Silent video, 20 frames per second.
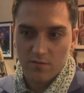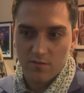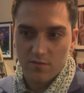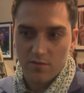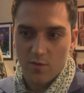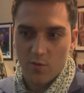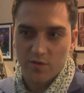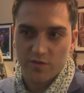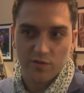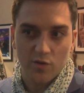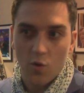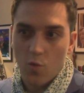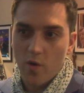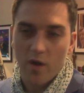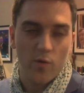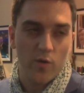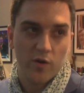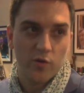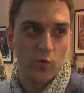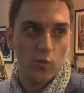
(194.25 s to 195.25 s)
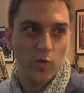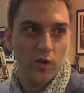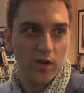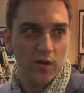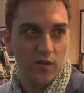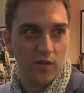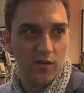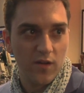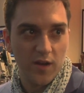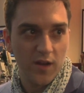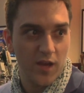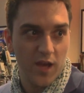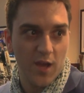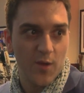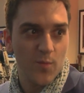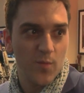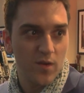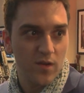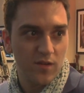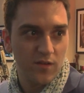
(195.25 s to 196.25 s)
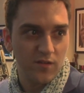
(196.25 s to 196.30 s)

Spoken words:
there was no way we could win any game,